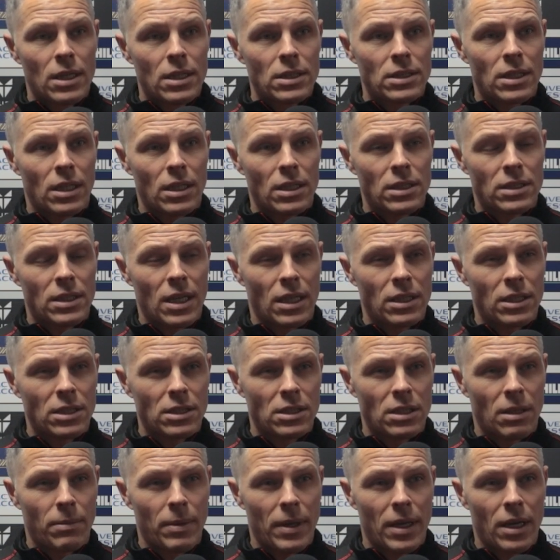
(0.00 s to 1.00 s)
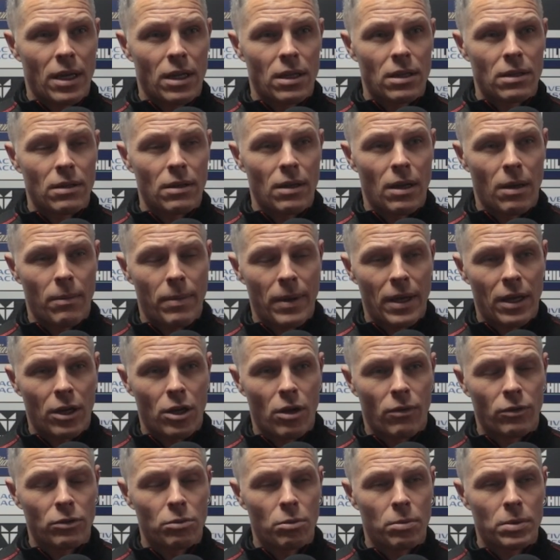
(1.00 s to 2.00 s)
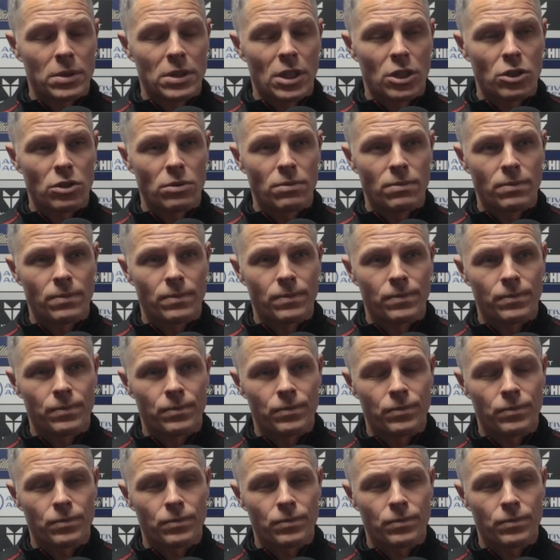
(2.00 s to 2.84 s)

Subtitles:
stand us in a better comfortable position. And